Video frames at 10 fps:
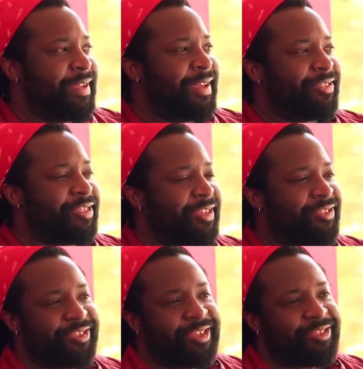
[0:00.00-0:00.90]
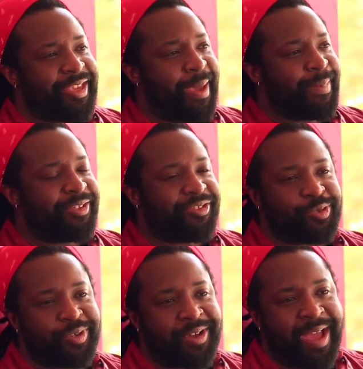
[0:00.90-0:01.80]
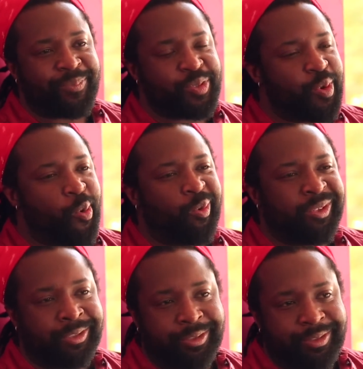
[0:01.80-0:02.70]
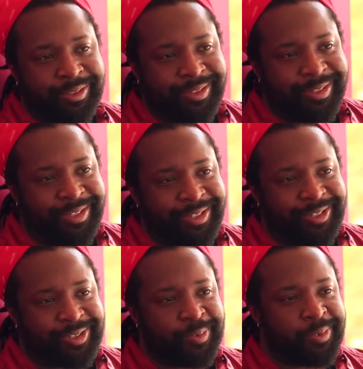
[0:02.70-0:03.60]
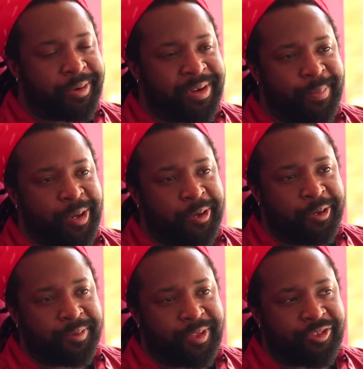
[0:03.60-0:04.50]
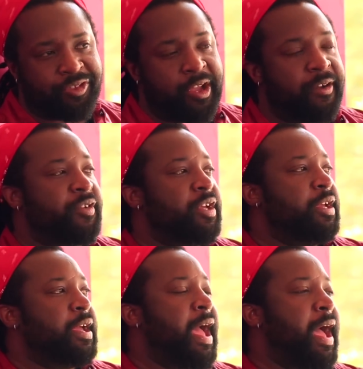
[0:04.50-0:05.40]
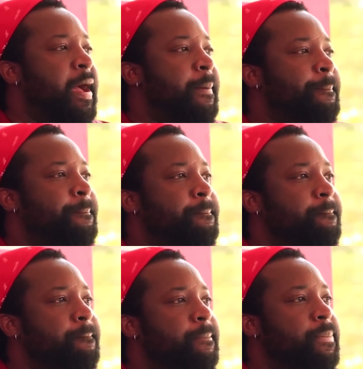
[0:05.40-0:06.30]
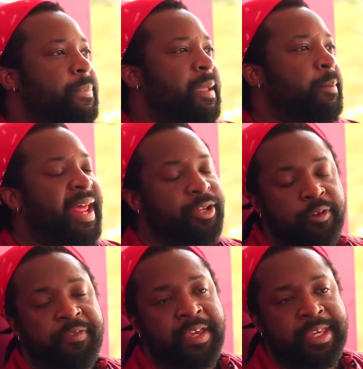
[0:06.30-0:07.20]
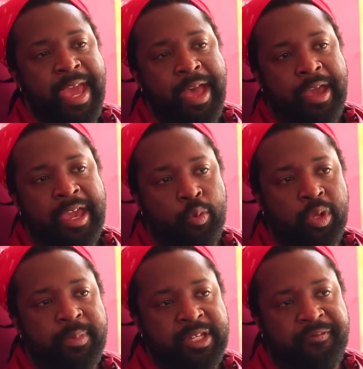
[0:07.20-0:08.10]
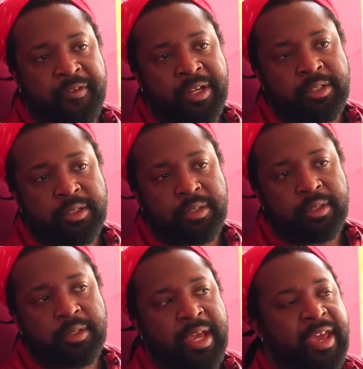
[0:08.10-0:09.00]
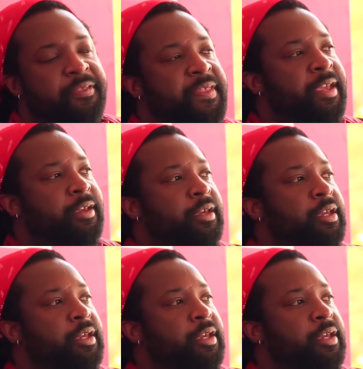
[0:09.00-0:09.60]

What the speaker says: I'm at a stage right now, I'm too old to worry about stuff. But I do think, yeah, it will be different. I think